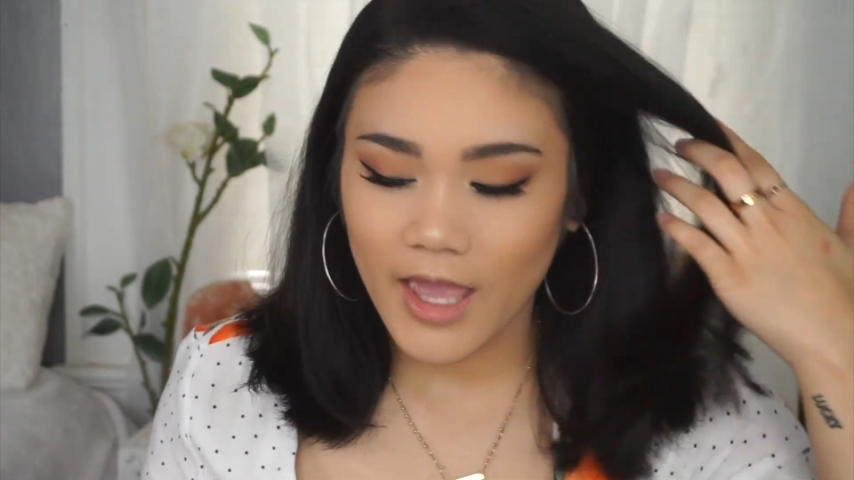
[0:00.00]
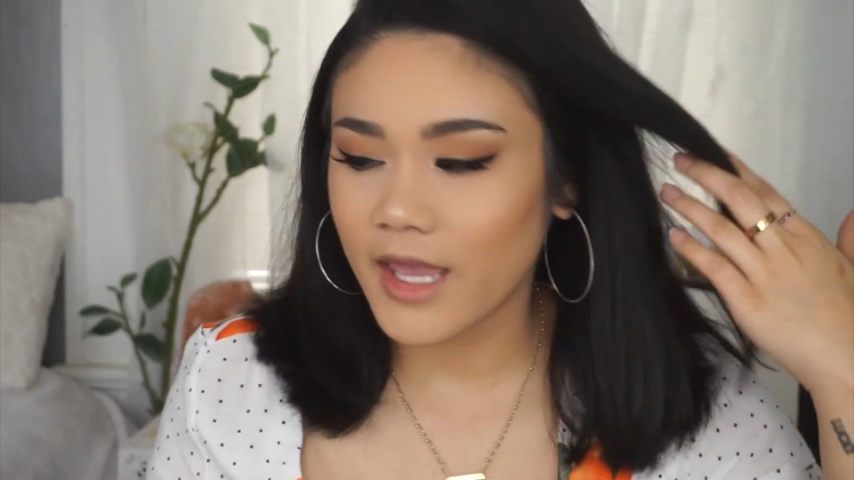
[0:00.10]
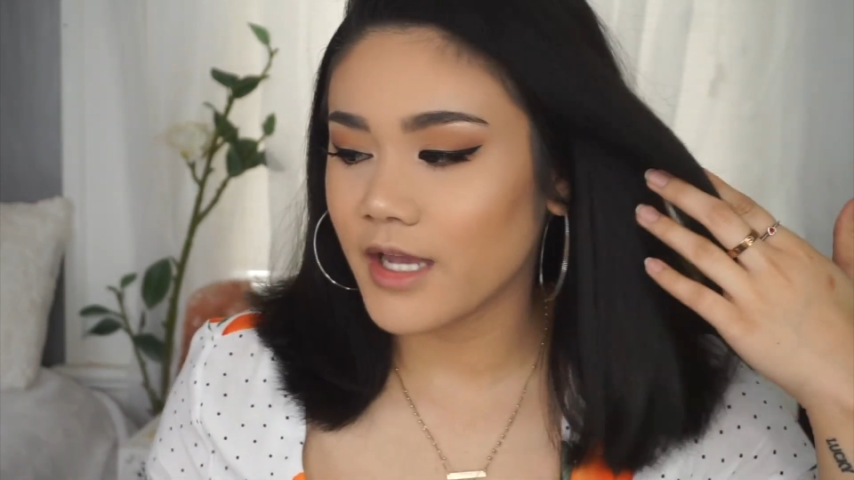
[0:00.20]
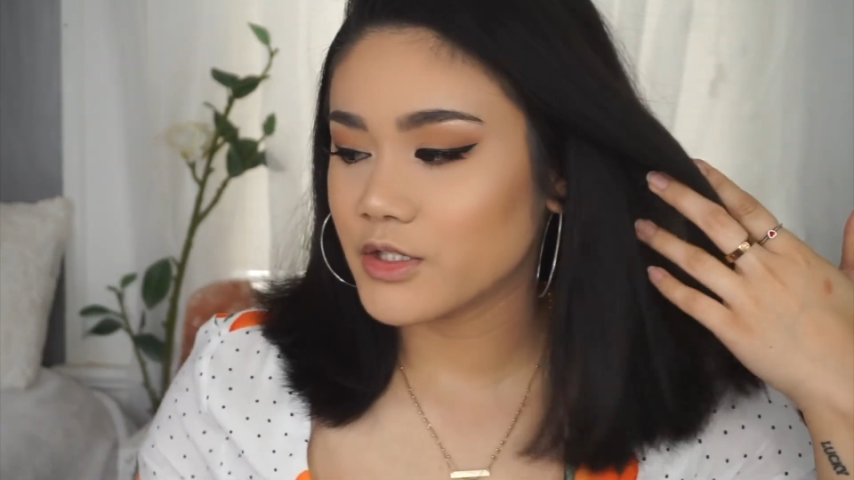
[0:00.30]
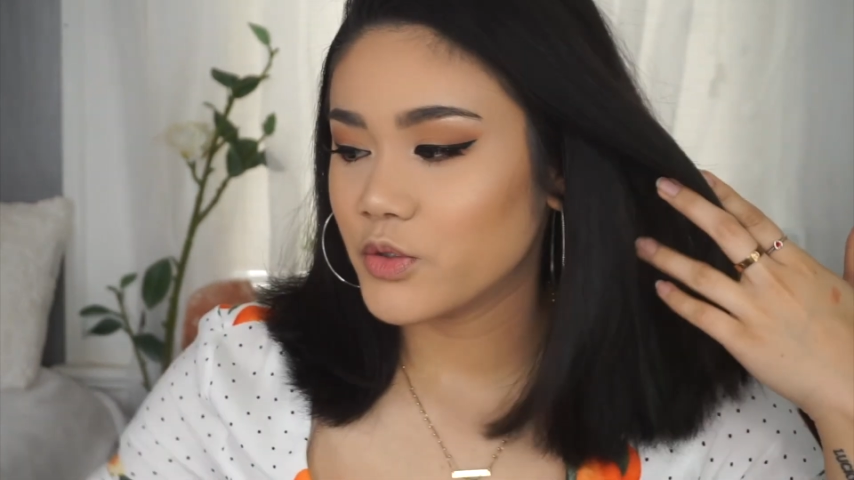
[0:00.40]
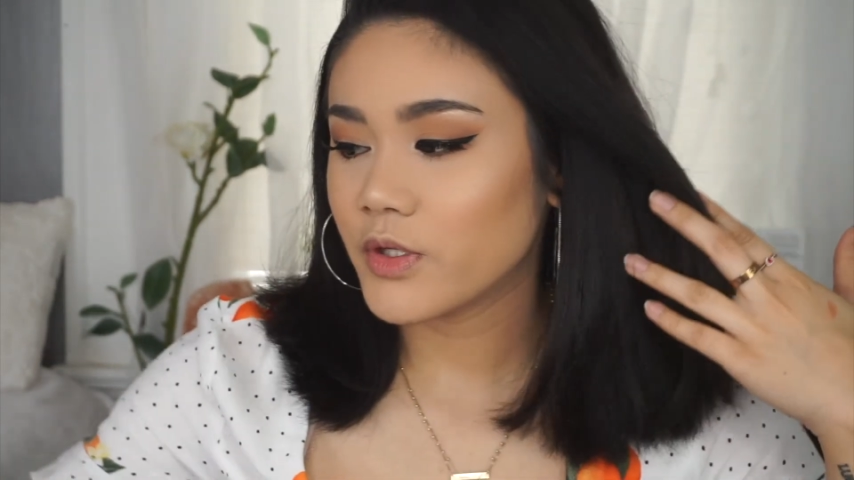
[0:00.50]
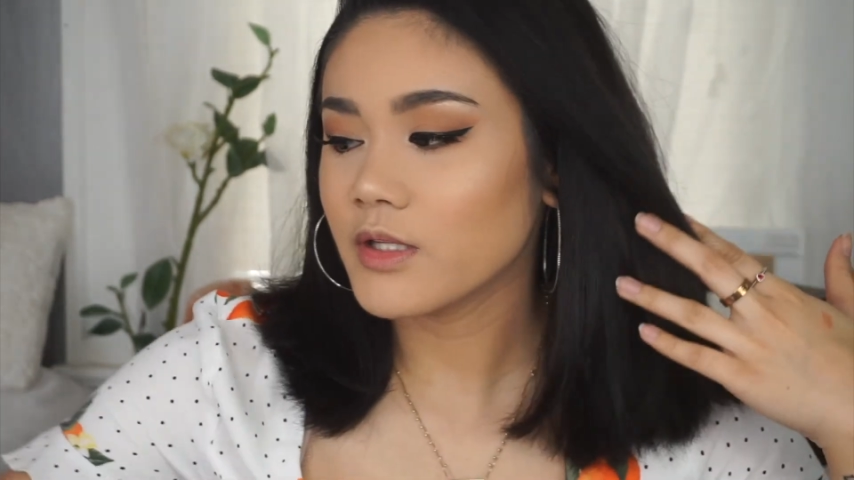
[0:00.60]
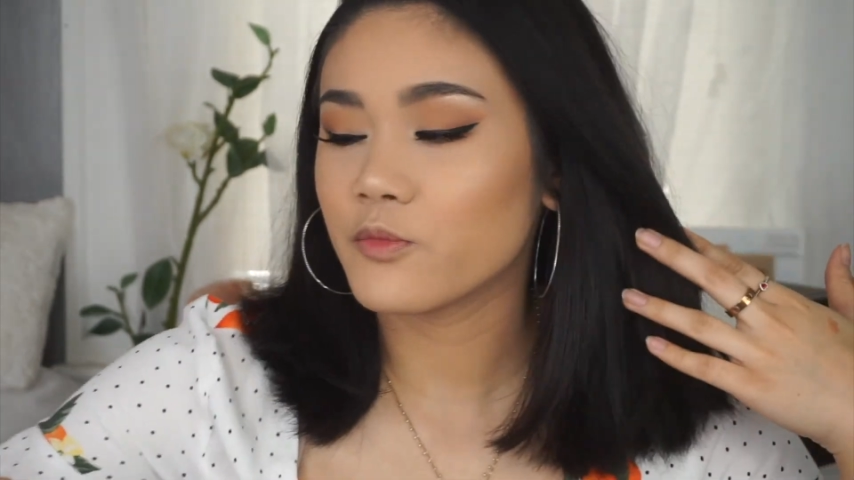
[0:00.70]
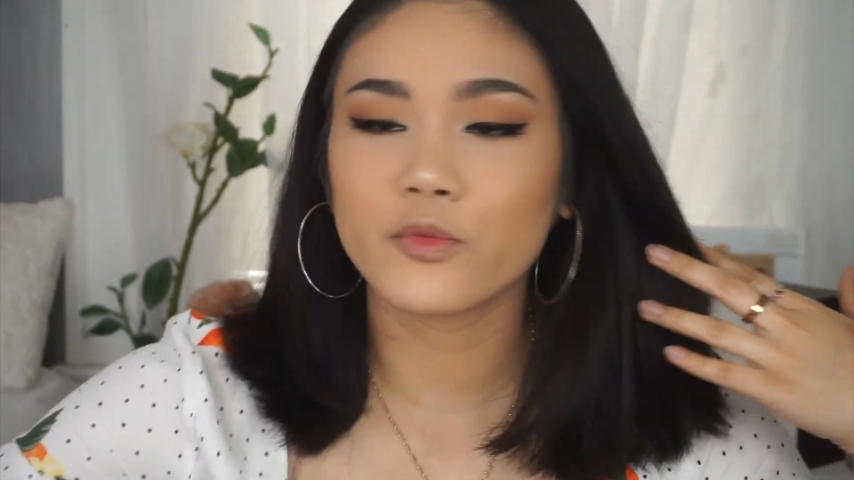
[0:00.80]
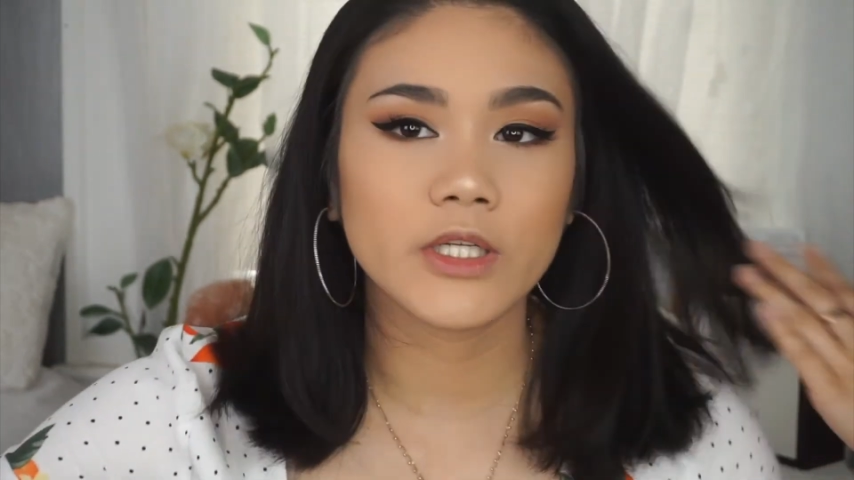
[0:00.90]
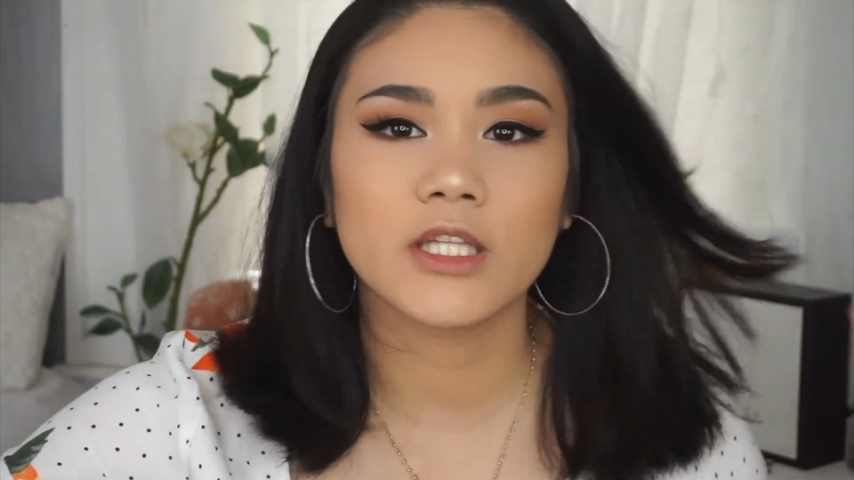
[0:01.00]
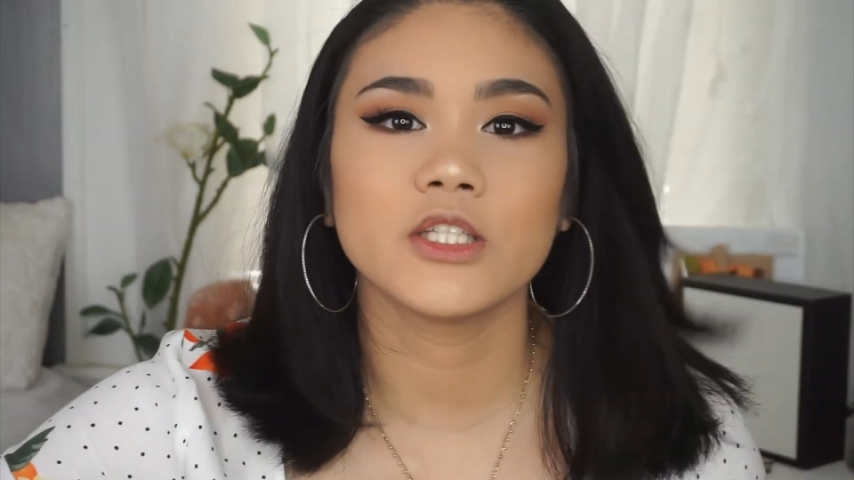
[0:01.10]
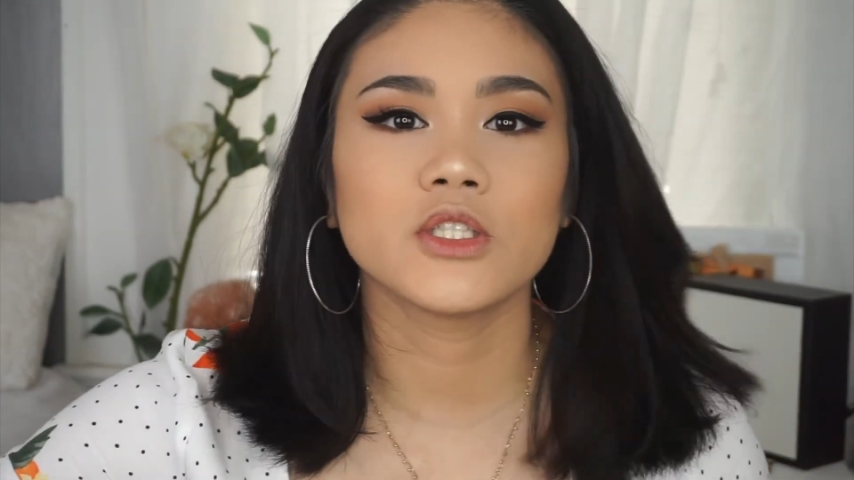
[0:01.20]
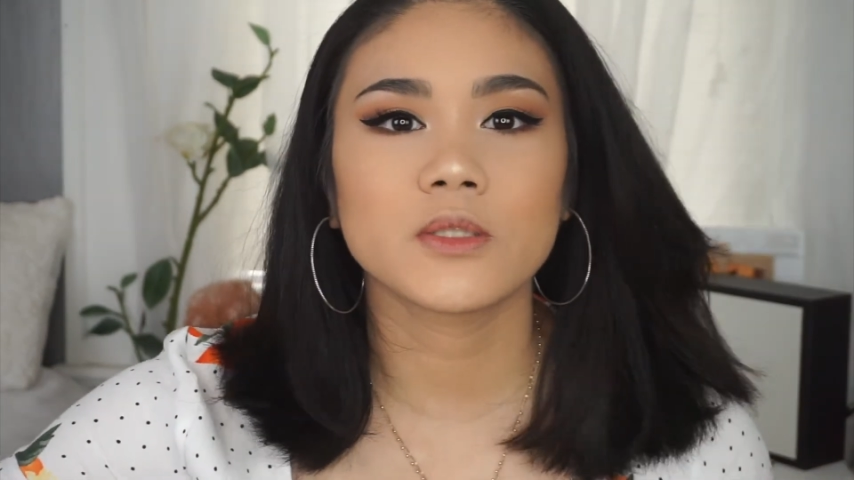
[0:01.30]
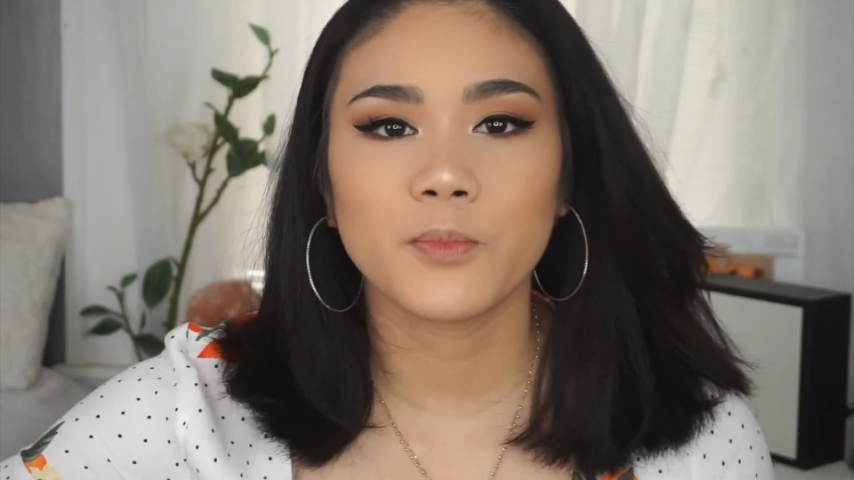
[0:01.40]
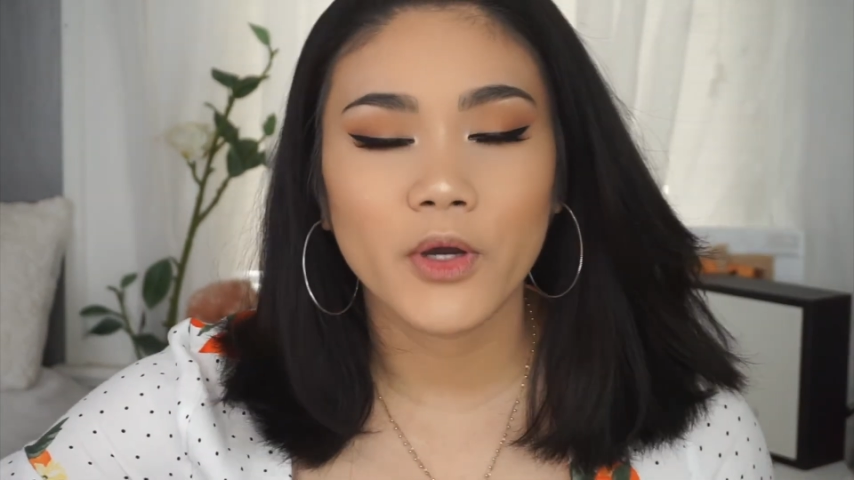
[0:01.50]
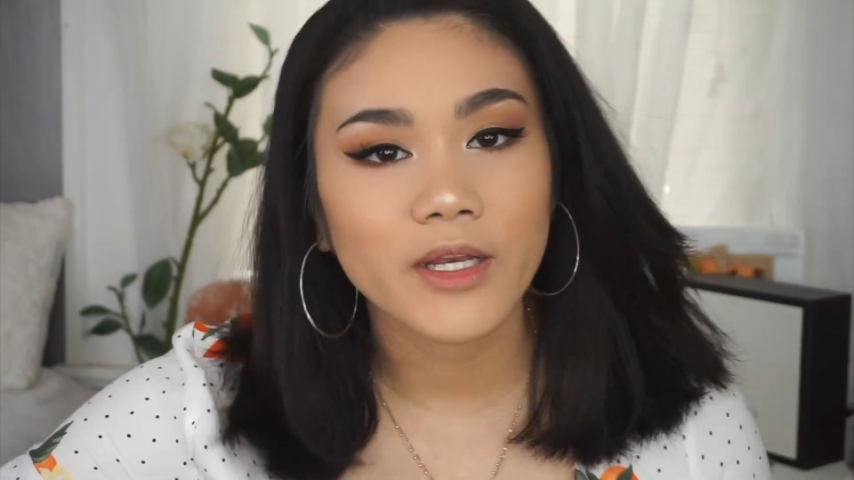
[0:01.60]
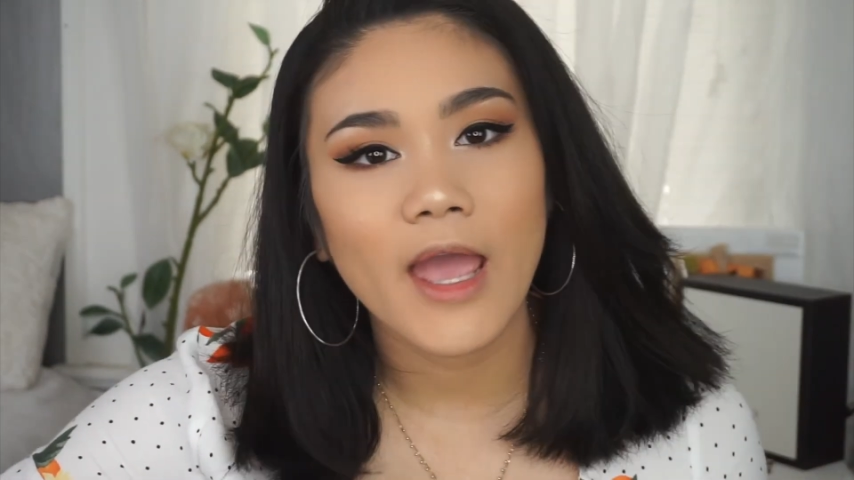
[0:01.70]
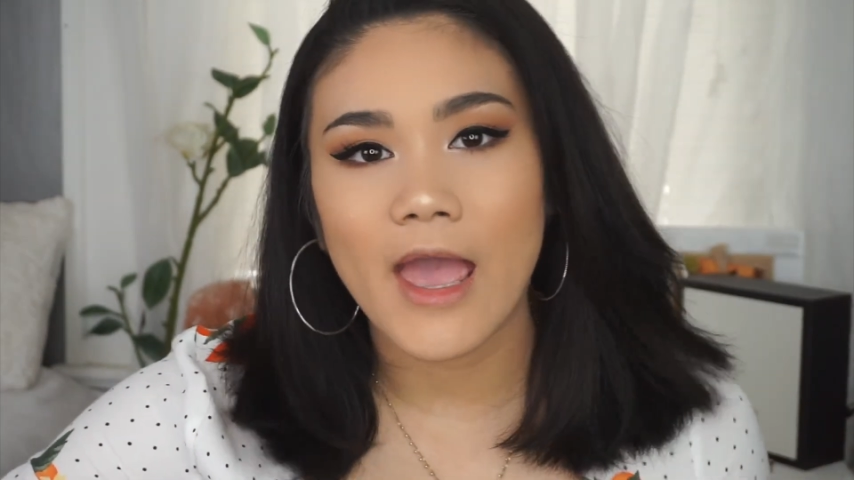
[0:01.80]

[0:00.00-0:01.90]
and you can really just put